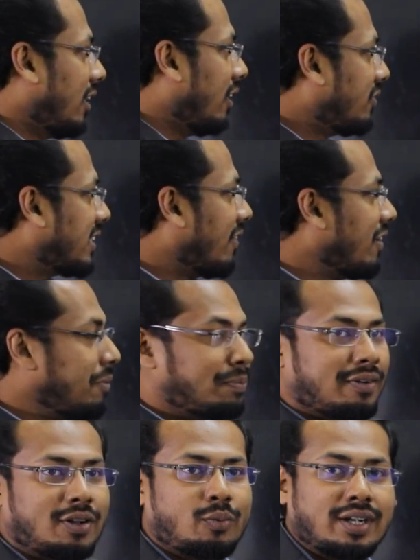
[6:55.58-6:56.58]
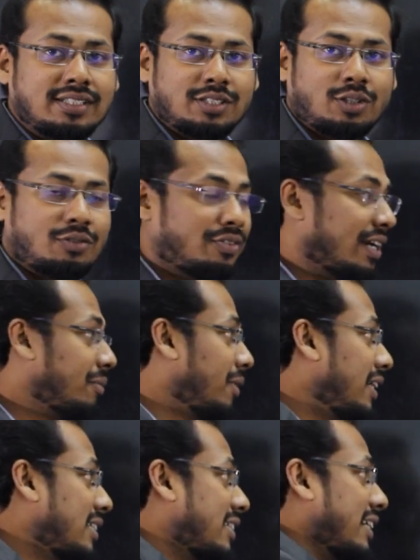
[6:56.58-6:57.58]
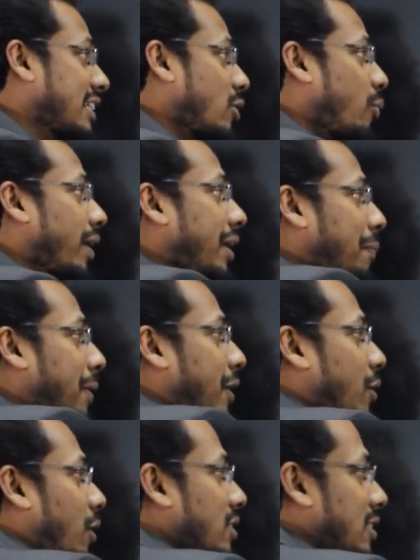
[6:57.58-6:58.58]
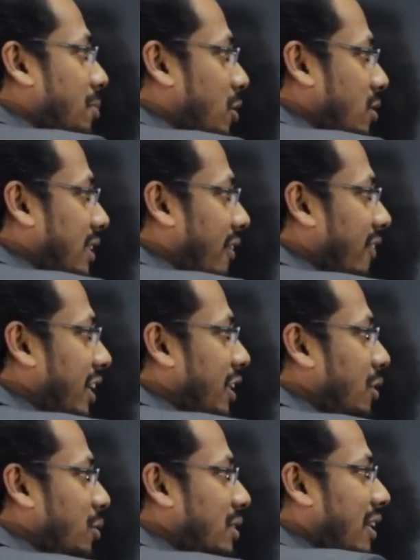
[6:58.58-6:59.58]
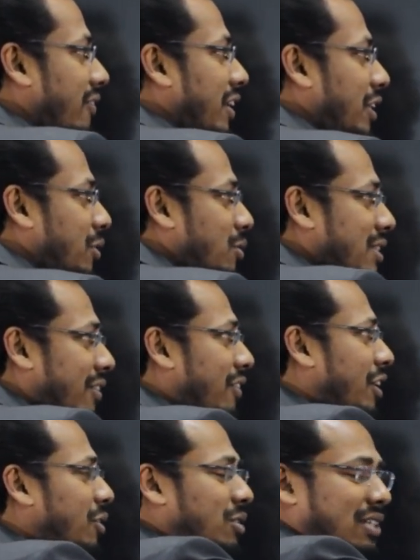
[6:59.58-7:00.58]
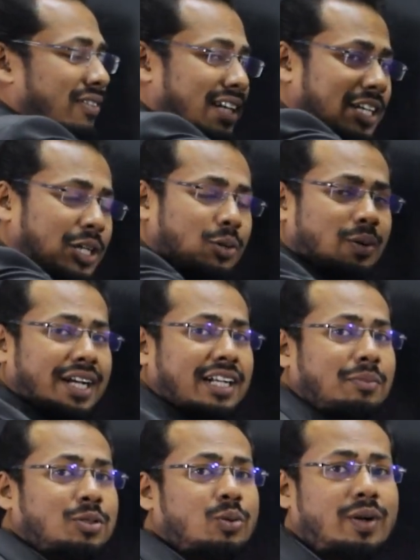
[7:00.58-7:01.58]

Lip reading: If 7 power 105 means it is a very big concept. So 7 into 7 into 7 into 7, I need to write up to